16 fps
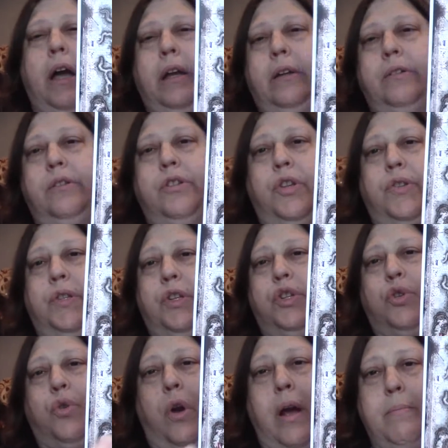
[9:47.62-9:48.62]
I just
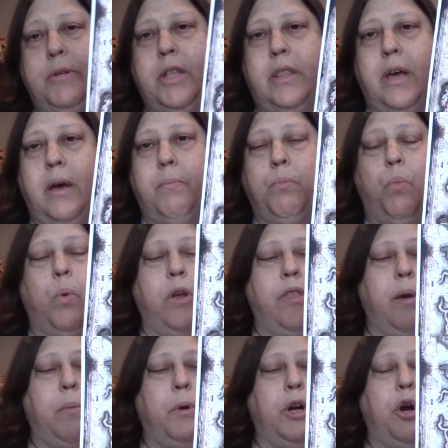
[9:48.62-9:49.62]
described to them where
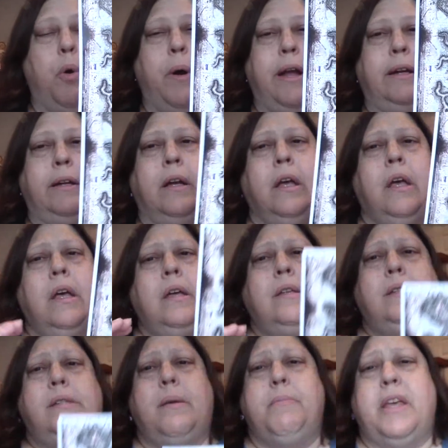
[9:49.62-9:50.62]
they were going.
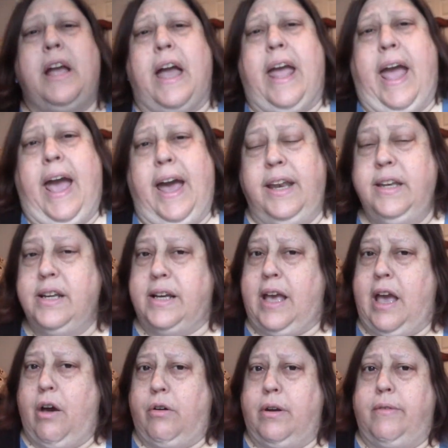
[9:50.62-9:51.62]
Something I hadn't
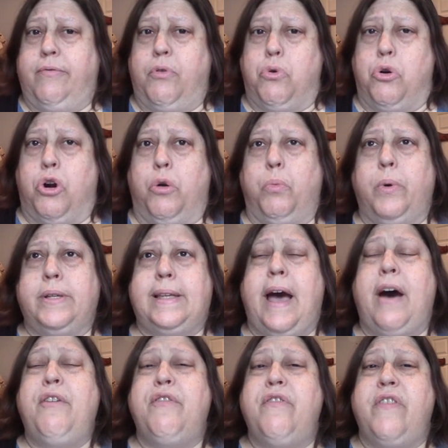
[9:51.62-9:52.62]
accounted for was
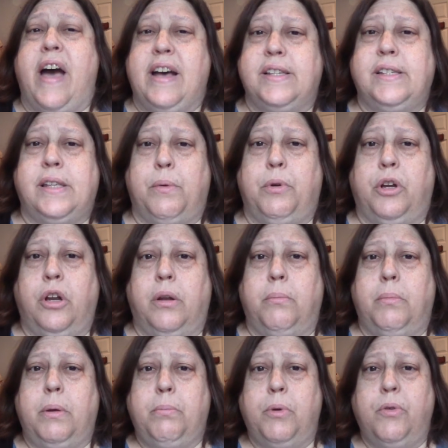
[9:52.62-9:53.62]
how fast they were going to
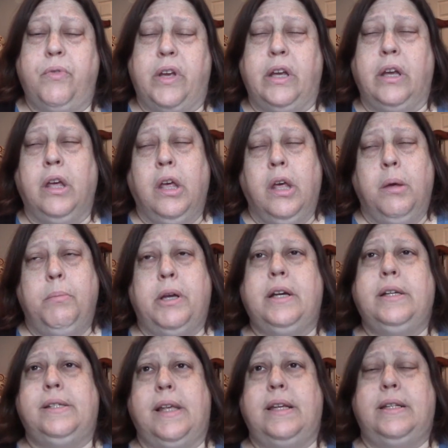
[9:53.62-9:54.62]
be moving,
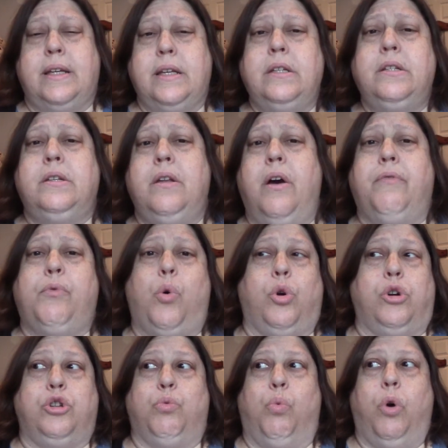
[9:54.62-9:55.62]
because they did, of
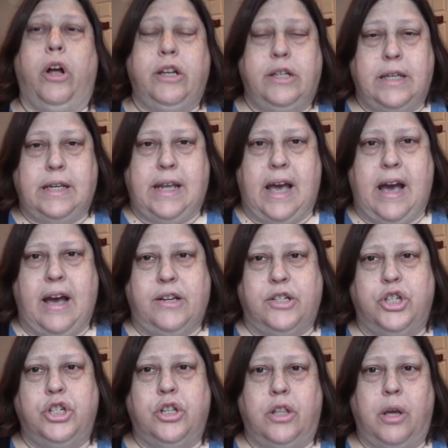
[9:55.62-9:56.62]
course, want to
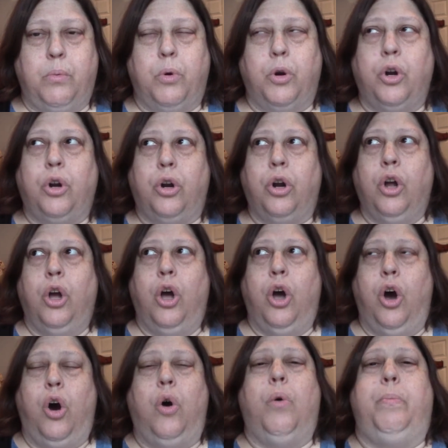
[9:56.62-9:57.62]
dash. They were
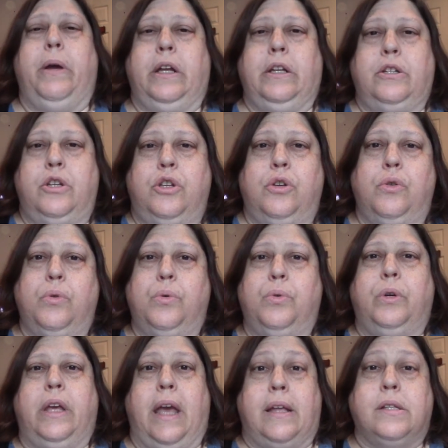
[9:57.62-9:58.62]
hoping
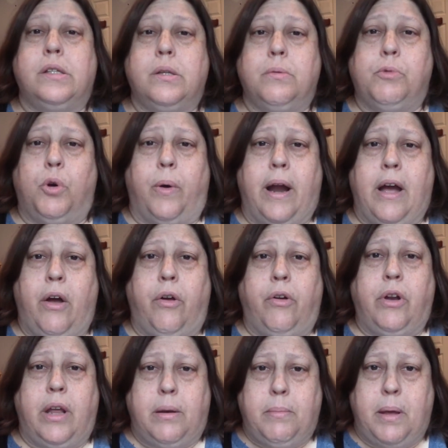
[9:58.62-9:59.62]
to gain some
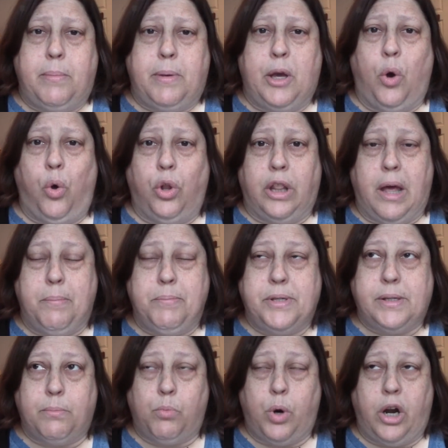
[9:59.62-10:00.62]
ground and maybe hole up
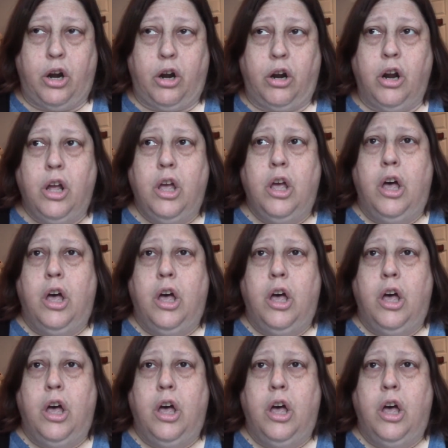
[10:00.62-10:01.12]
somewhere.